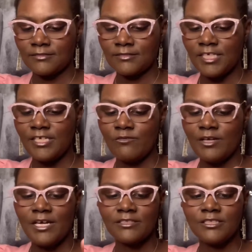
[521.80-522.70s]
Anyone
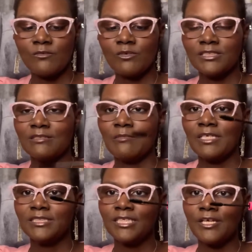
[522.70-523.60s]
out there want some
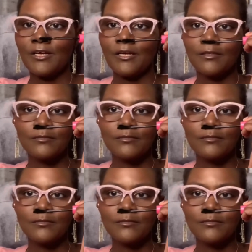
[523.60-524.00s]
mascara?